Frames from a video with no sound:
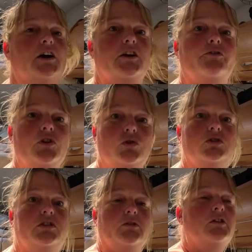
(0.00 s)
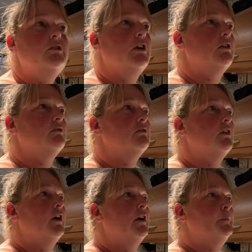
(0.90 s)
You feel good though, don't you?
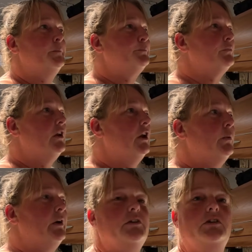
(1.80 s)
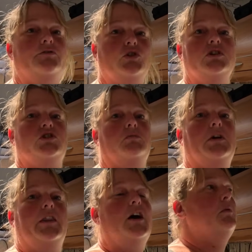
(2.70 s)
You know, when you've done a job
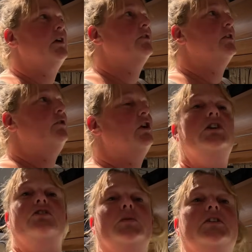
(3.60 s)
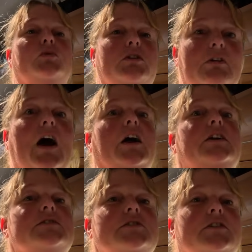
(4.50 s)
like that, because if you're going to do it
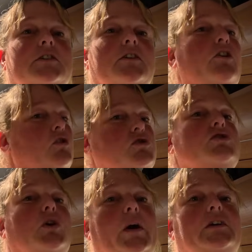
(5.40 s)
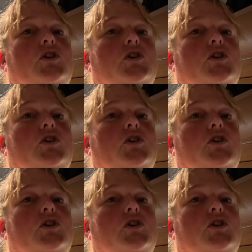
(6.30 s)
right, not just a quick